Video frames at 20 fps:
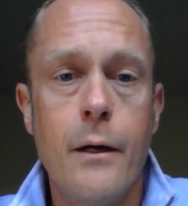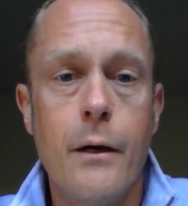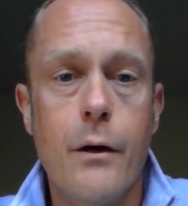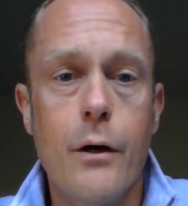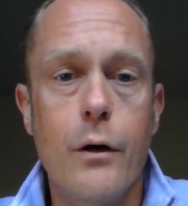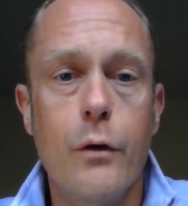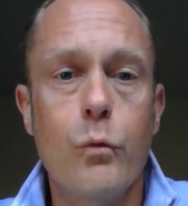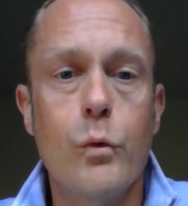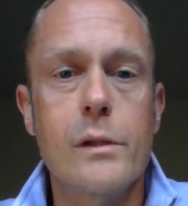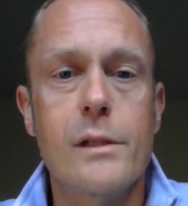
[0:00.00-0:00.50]

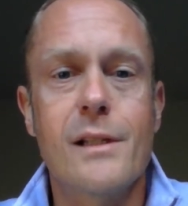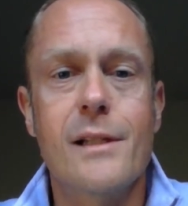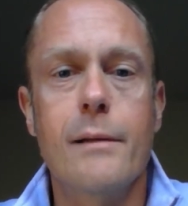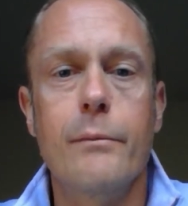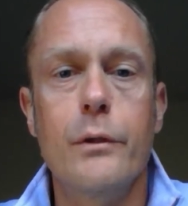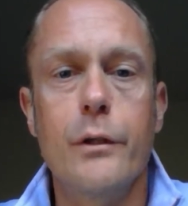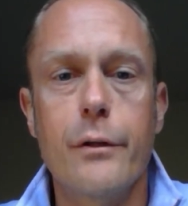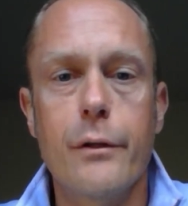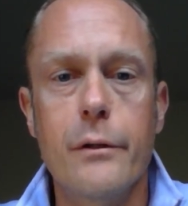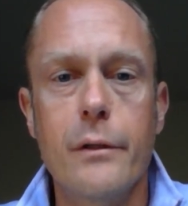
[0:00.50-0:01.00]
or what's
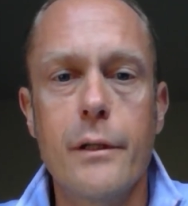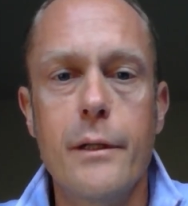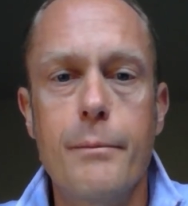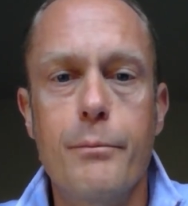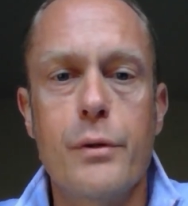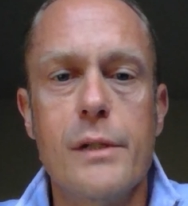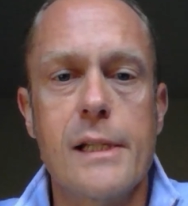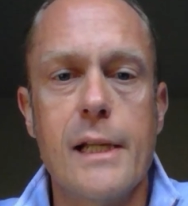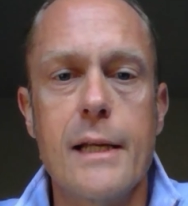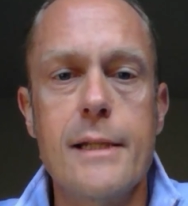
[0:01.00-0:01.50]
similarly
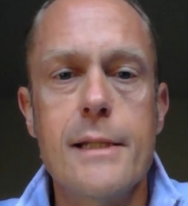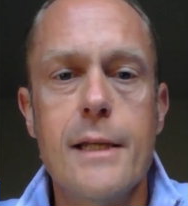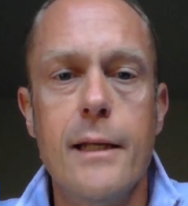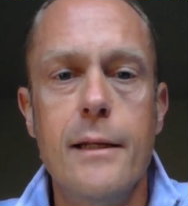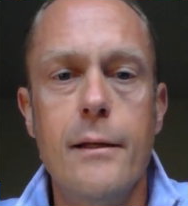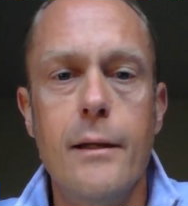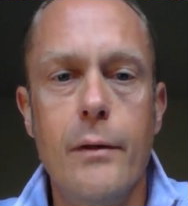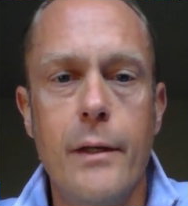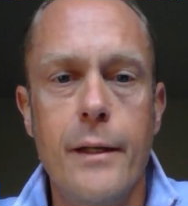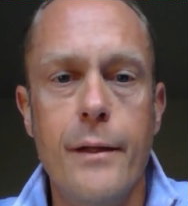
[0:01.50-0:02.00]

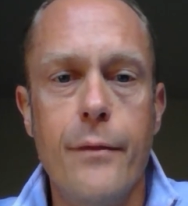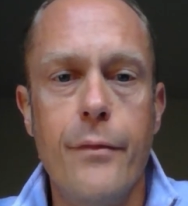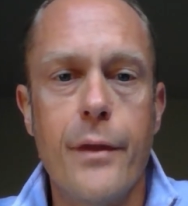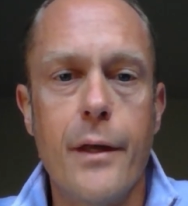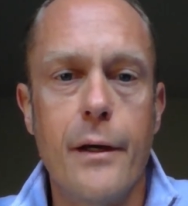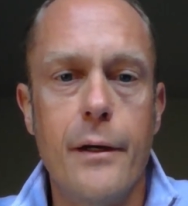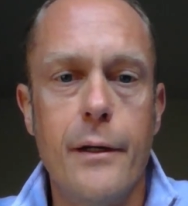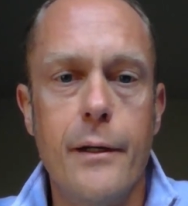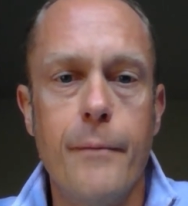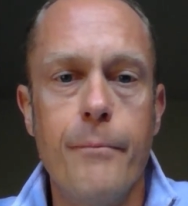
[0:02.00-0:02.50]
presented in
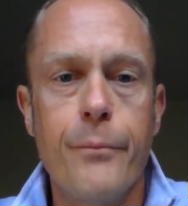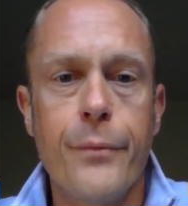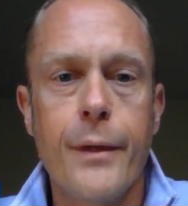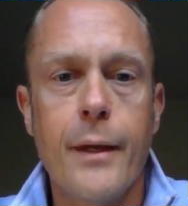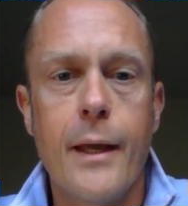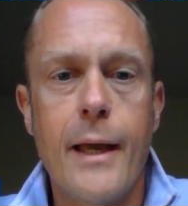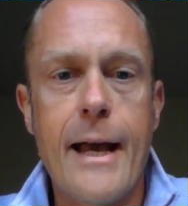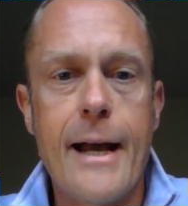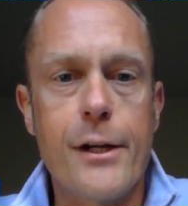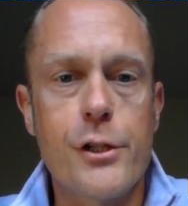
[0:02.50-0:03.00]
the
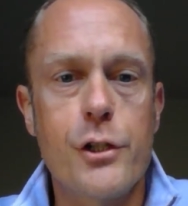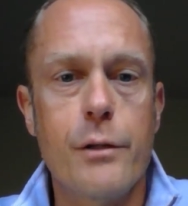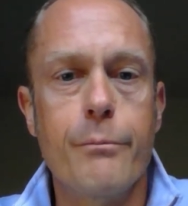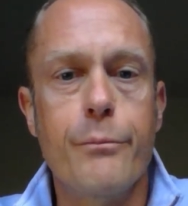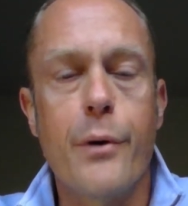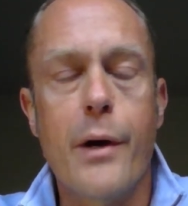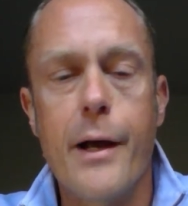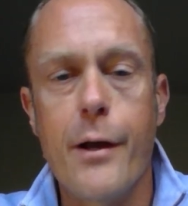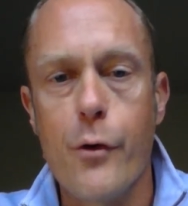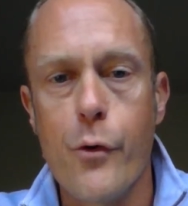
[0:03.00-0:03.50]
Action
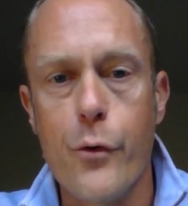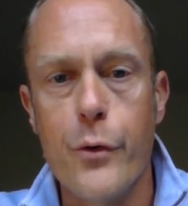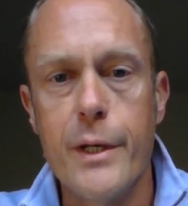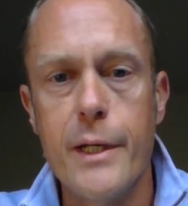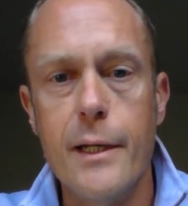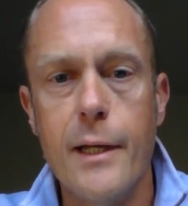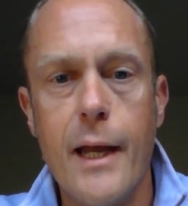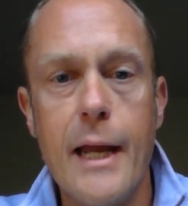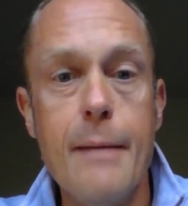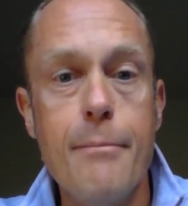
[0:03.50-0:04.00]

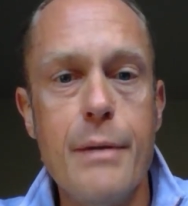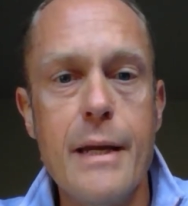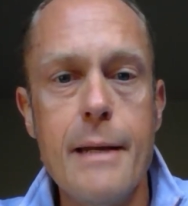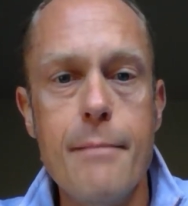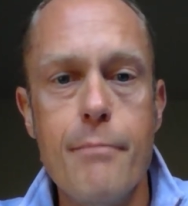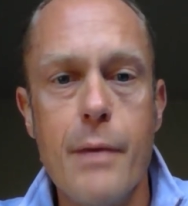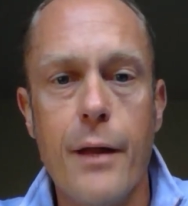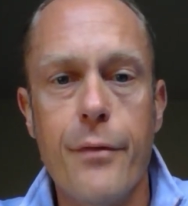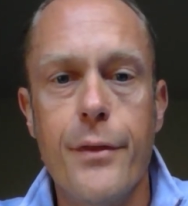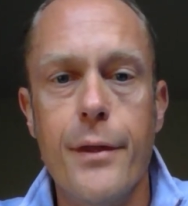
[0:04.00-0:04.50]
Priority
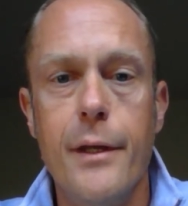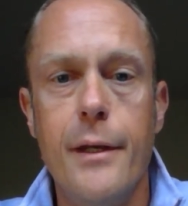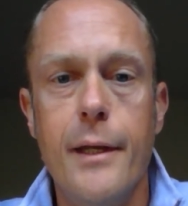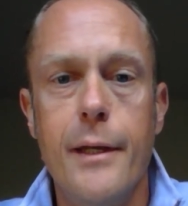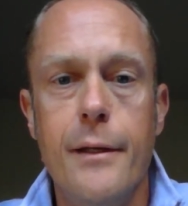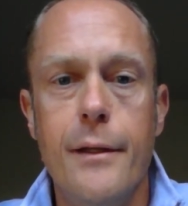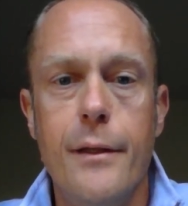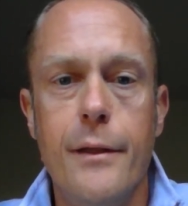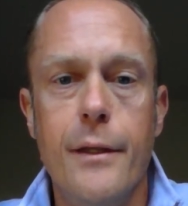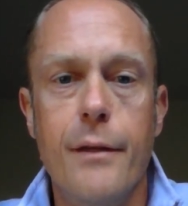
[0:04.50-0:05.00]
AP method
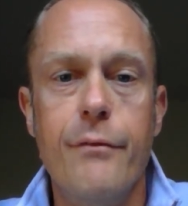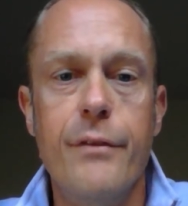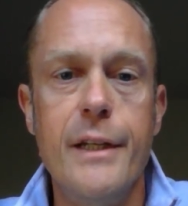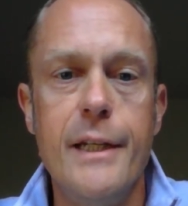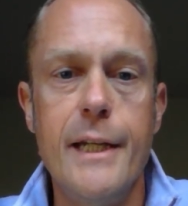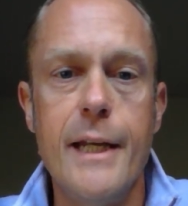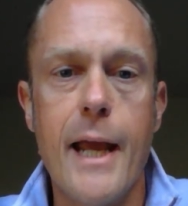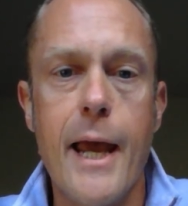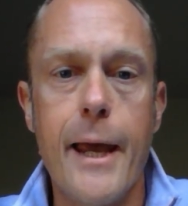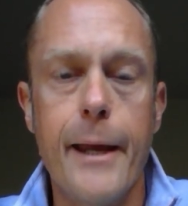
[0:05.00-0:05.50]
in the
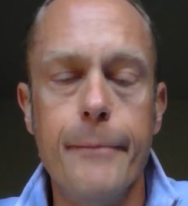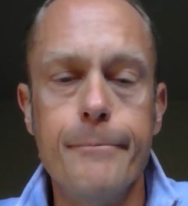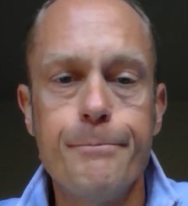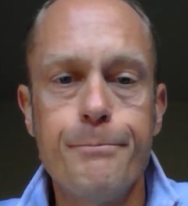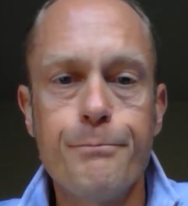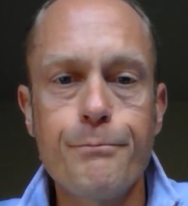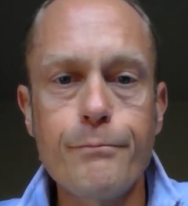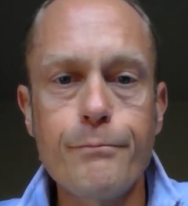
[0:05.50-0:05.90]
VDA.